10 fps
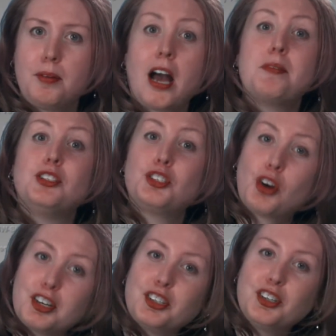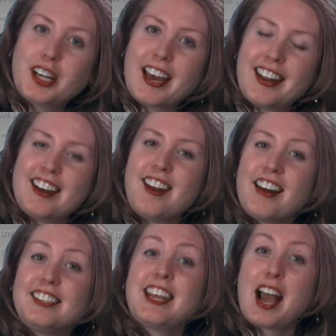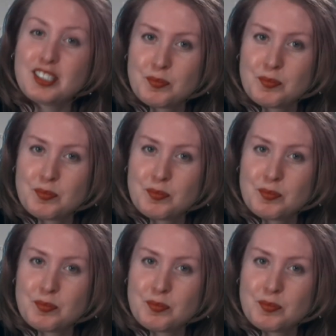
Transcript: become an instructor again and not a tech